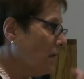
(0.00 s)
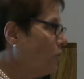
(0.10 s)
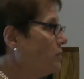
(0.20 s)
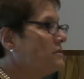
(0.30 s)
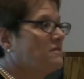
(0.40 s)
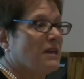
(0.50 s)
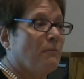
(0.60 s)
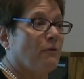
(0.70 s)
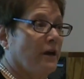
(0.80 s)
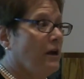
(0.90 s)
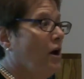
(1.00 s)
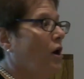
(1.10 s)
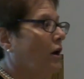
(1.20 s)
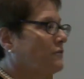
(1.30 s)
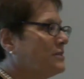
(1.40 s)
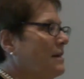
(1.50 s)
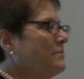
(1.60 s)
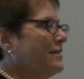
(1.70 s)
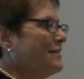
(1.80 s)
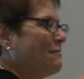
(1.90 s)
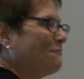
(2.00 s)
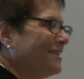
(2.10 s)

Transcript: A good summary of something that